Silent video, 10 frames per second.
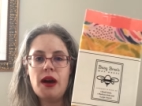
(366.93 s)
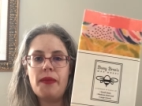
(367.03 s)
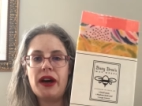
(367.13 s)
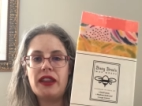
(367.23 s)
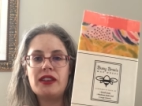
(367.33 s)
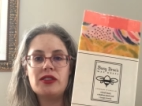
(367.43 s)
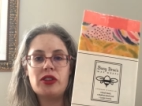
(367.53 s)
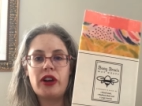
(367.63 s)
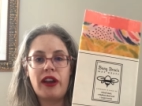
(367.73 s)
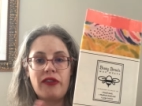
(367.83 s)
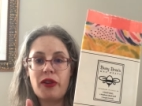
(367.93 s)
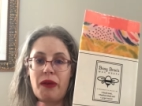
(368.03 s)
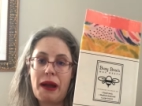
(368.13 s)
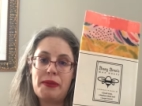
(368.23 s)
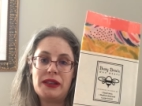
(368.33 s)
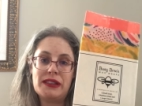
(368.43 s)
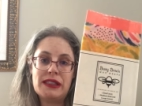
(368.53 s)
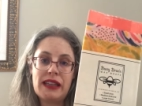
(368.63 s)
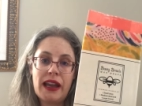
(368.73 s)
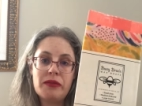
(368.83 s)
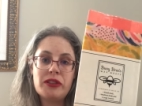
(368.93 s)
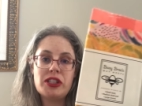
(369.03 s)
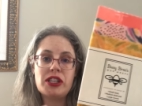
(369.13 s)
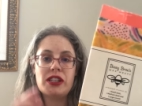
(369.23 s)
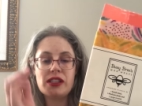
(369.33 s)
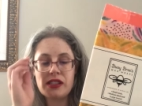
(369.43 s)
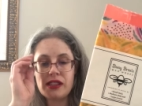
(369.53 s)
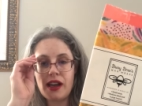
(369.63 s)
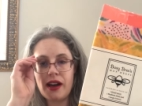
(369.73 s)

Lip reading: but these are great for wrapping sandwiches,